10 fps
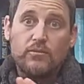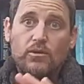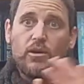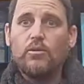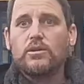
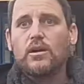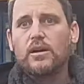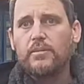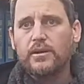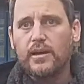We'll talk
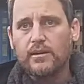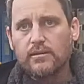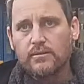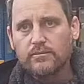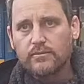about that.
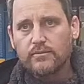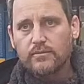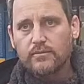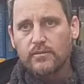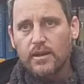
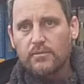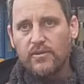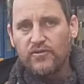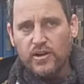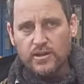
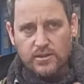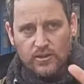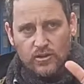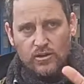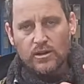First,
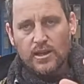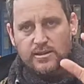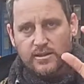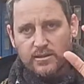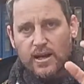internalize
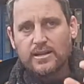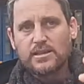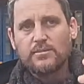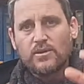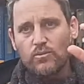this
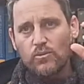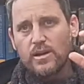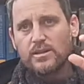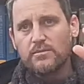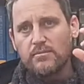concept of what
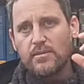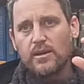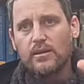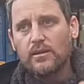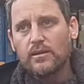does it
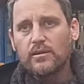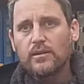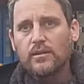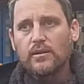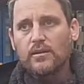mean.
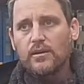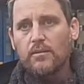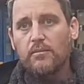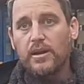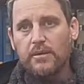
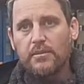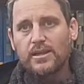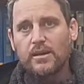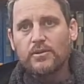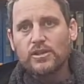Banim
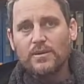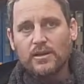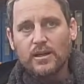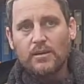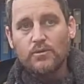atem Hashem akechem.